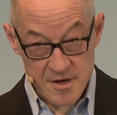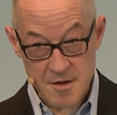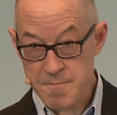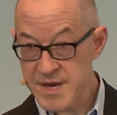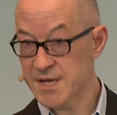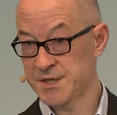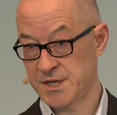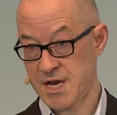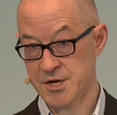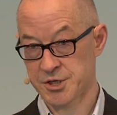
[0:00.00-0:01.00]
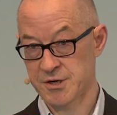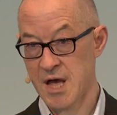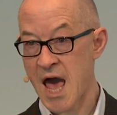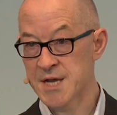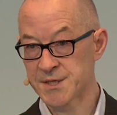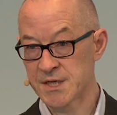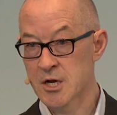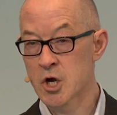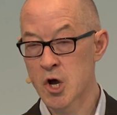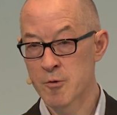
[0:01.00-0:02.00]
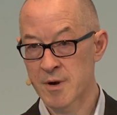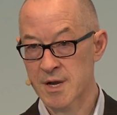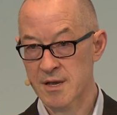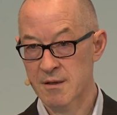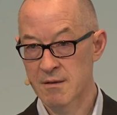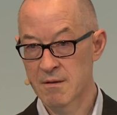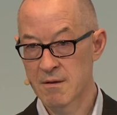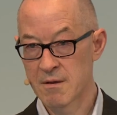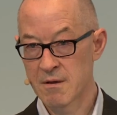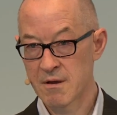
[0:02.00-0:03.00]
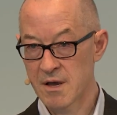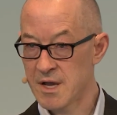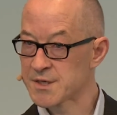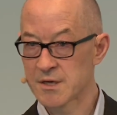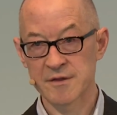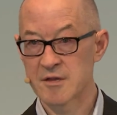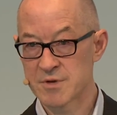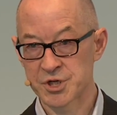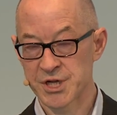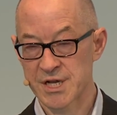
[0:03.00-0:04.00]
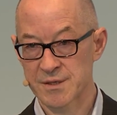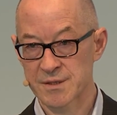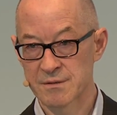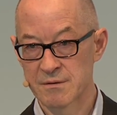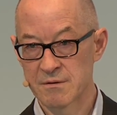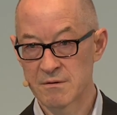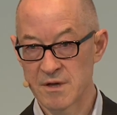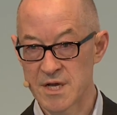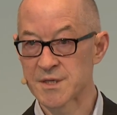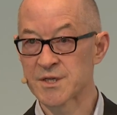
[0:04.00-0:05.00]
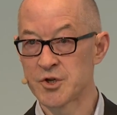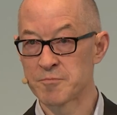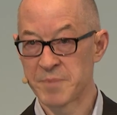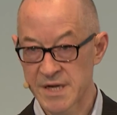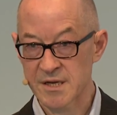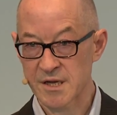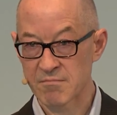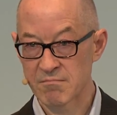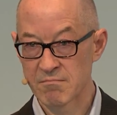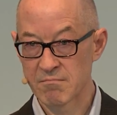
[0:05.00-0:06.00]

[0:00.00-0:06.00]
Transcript: The biggest danger I see globally is not the machines, it's stupidity.